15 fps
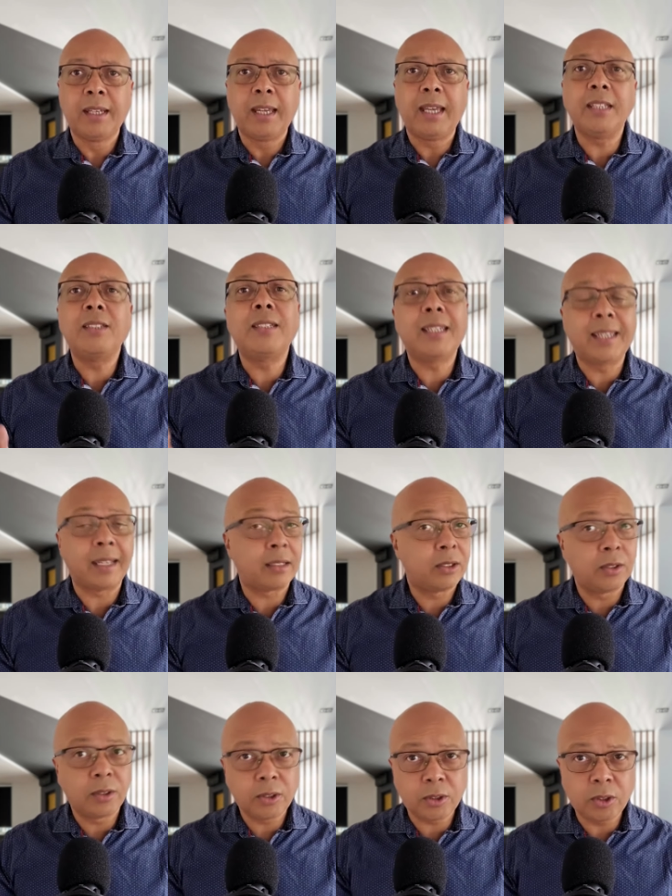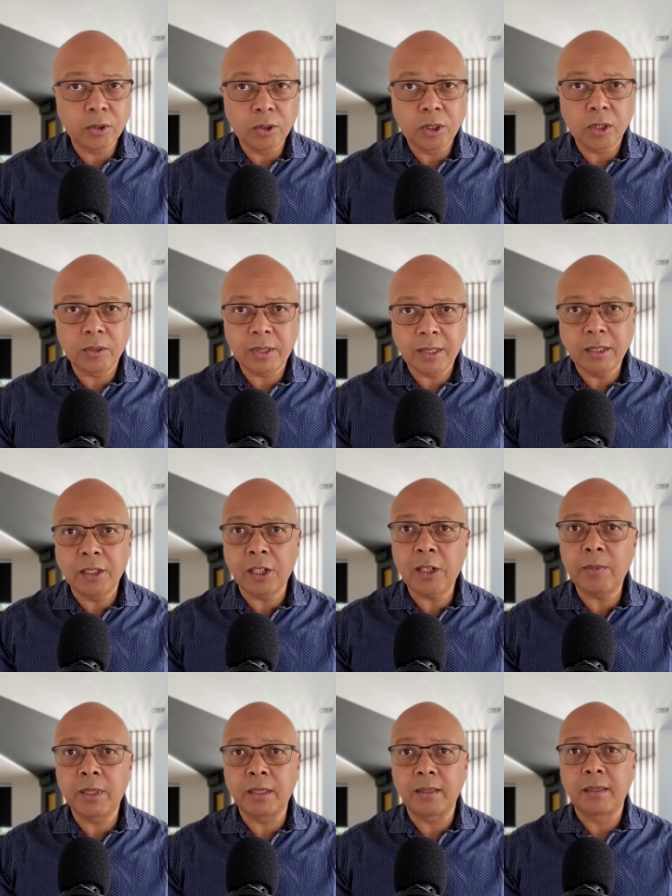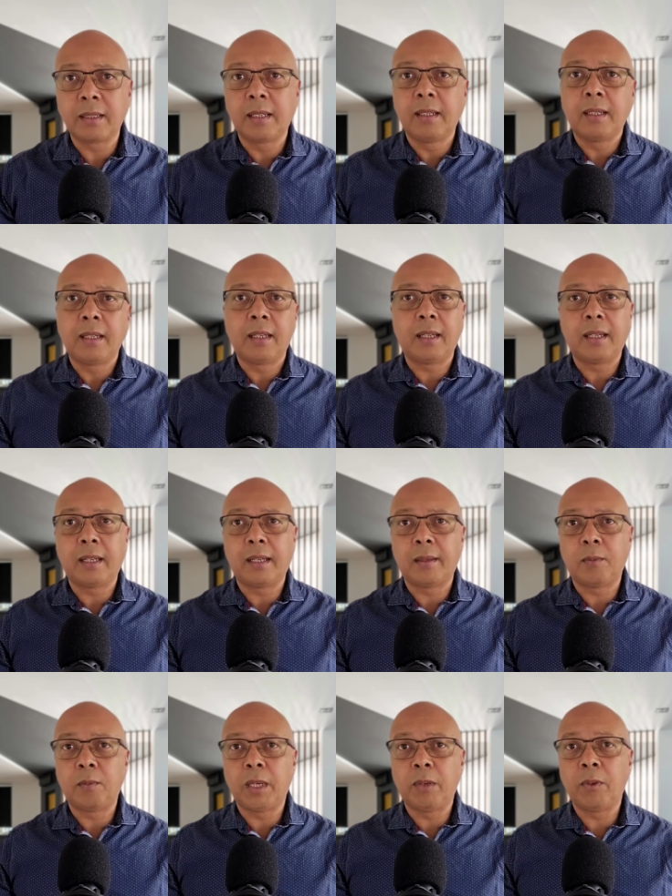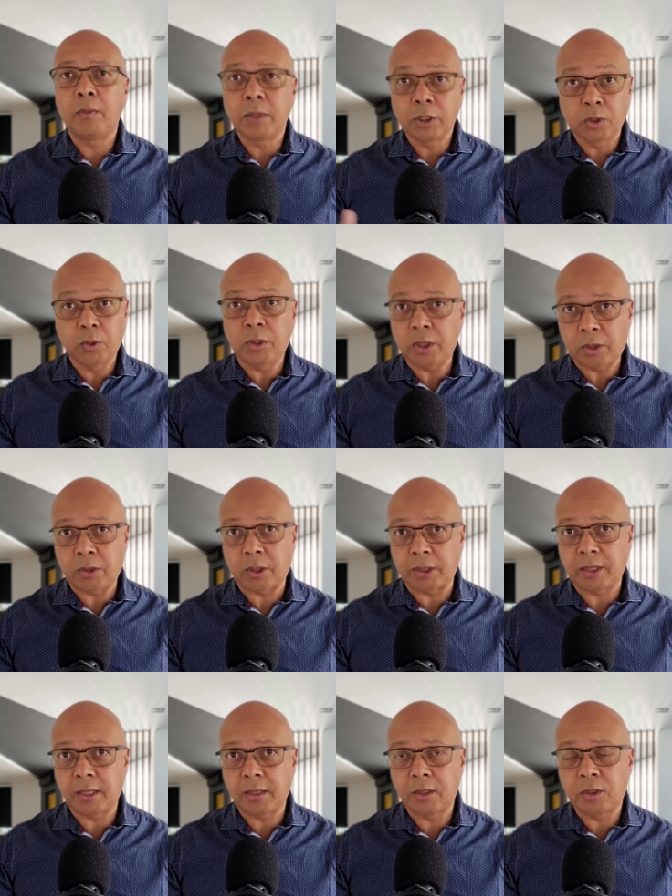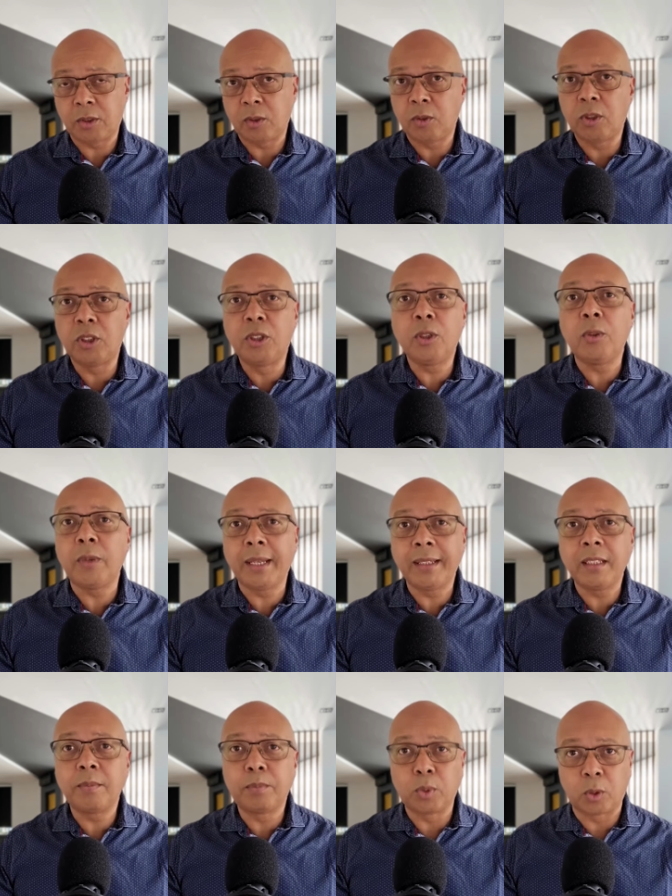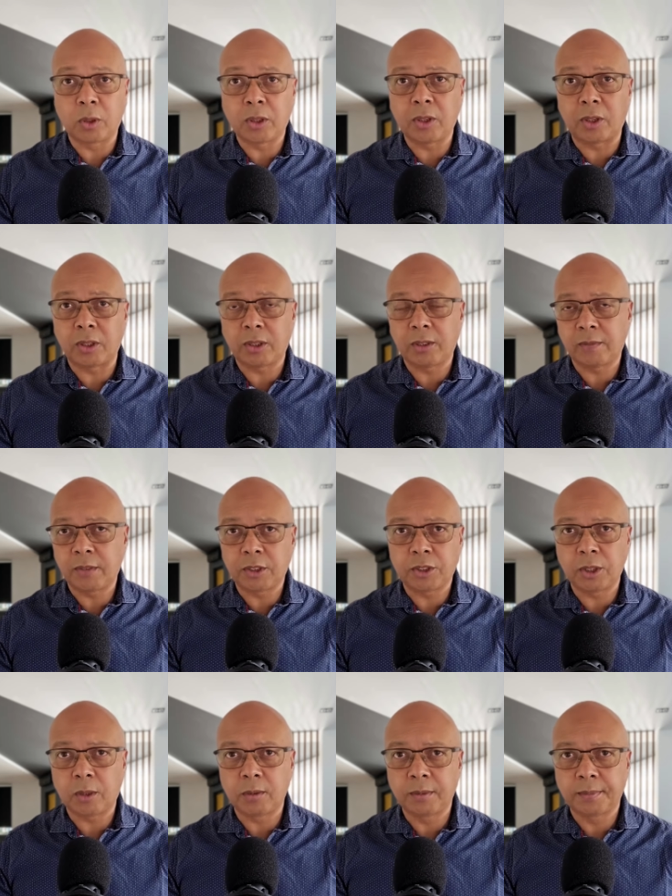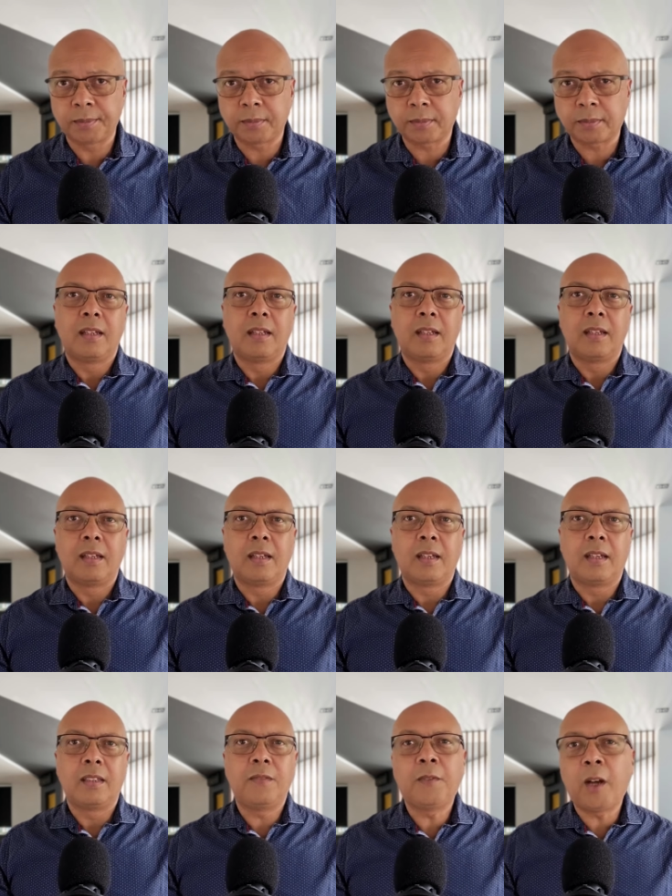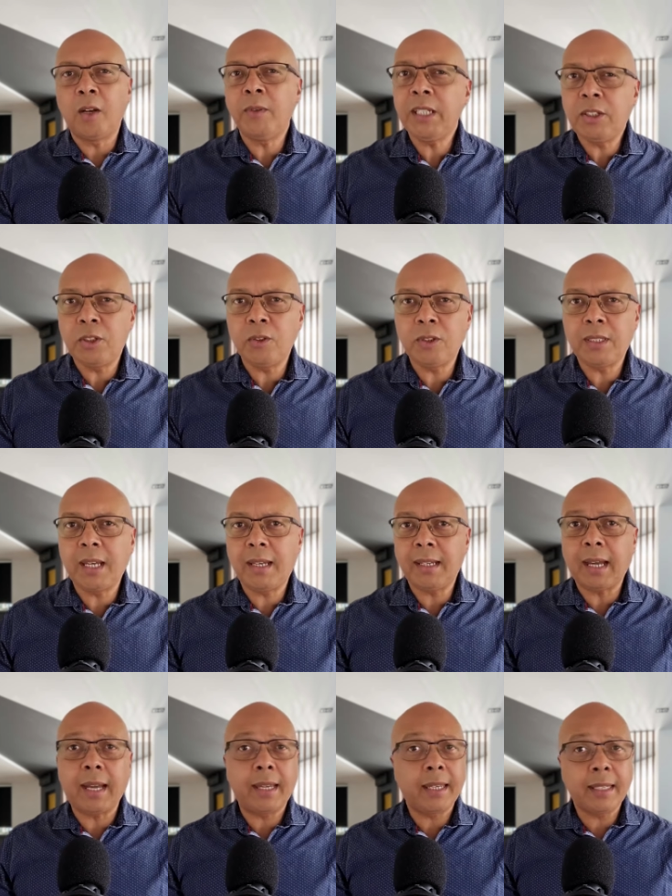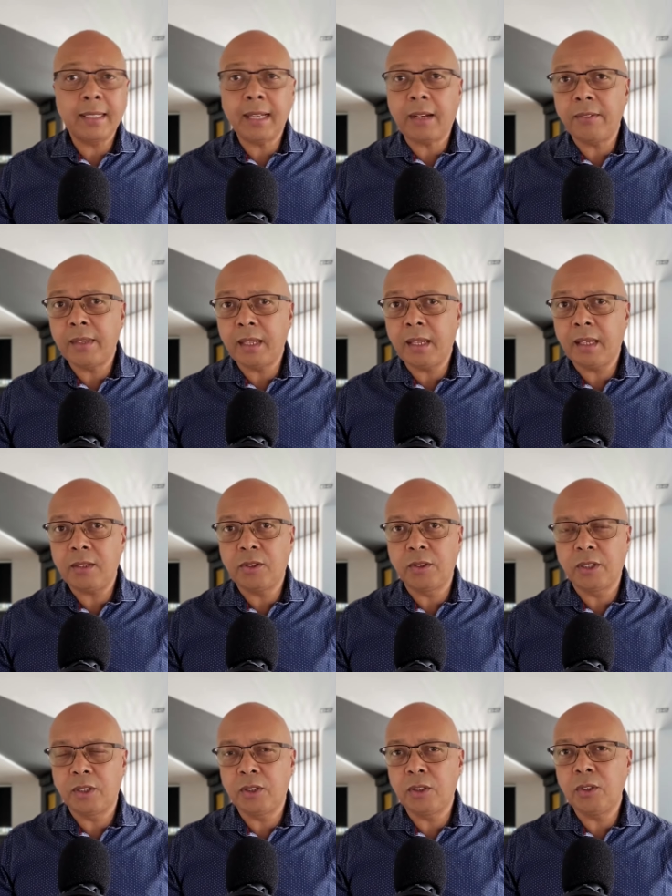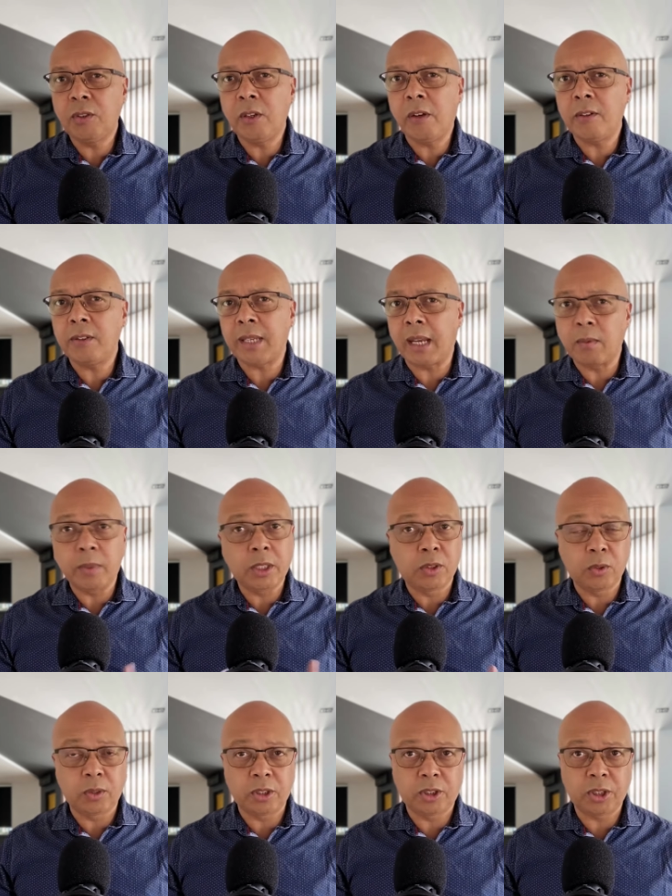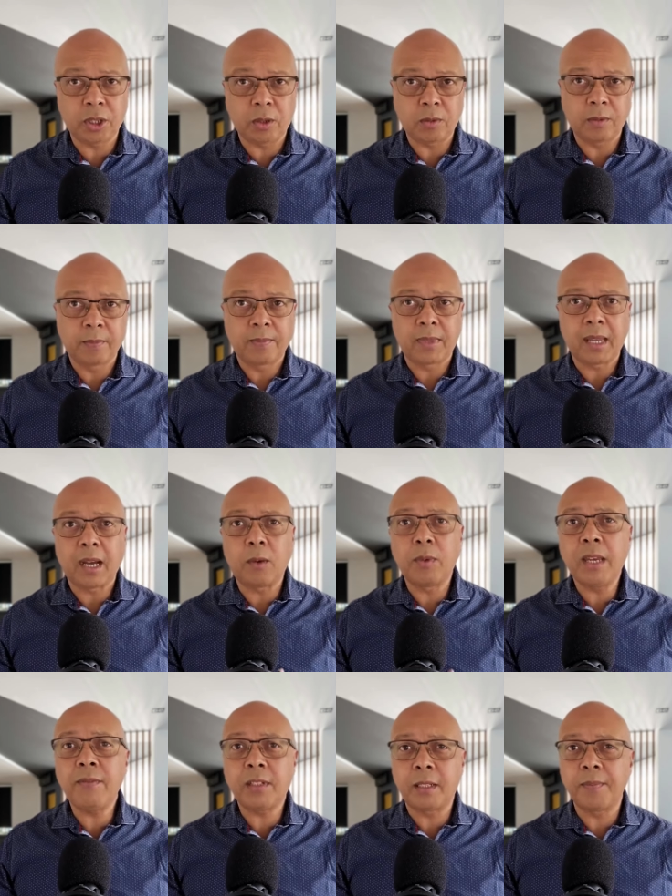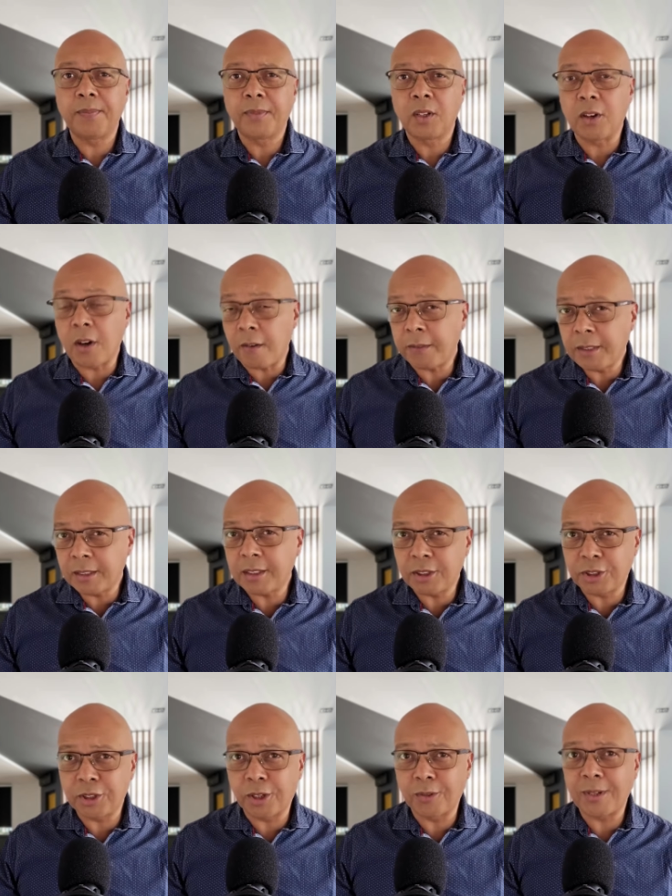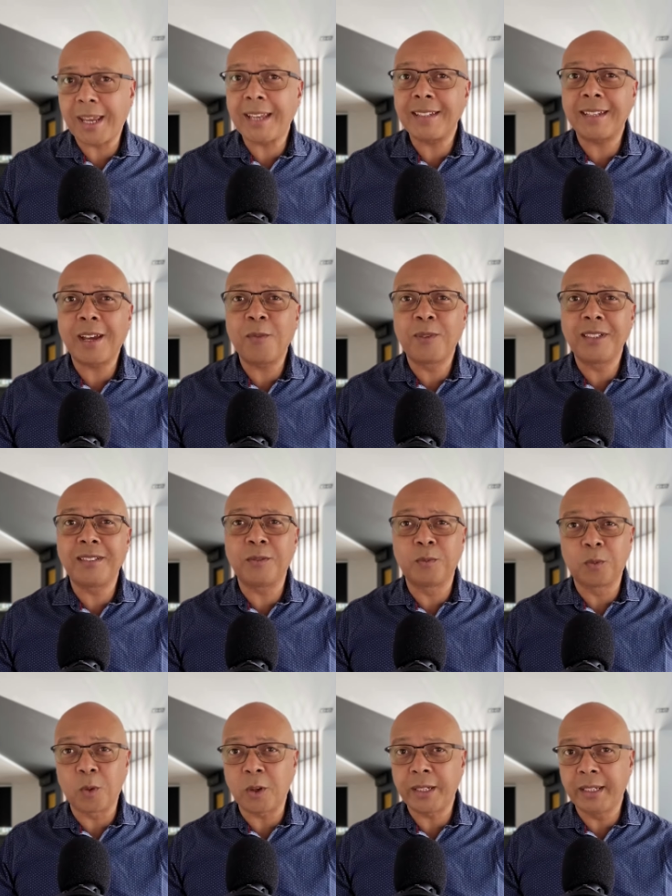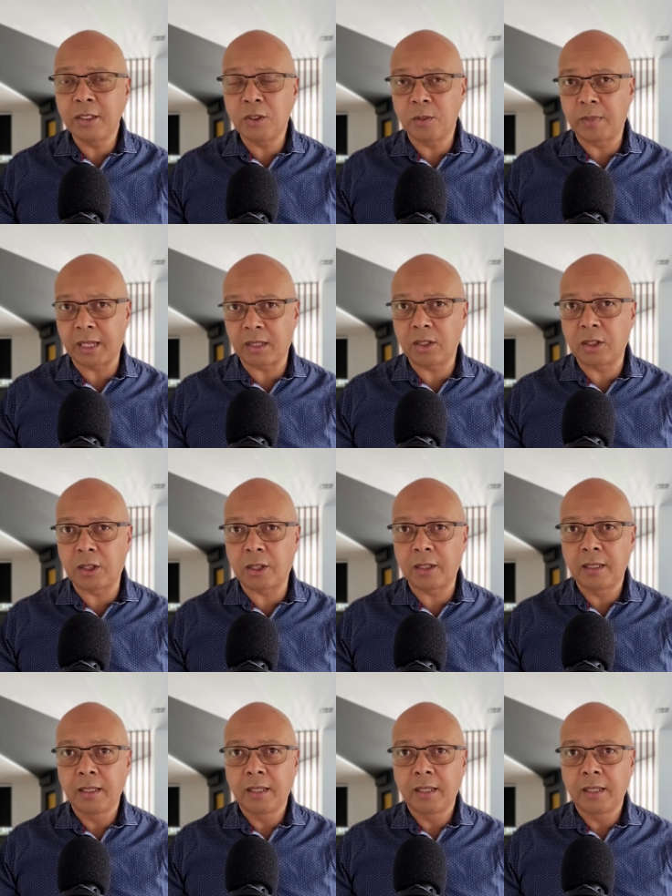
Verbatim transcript: is to get to the studios in Durban, uh, where we will do the crossing to you during the broadcast of the show. The following Tuesday, I head down there to the studios and we do the show. However, after the show, as I was walking to my car,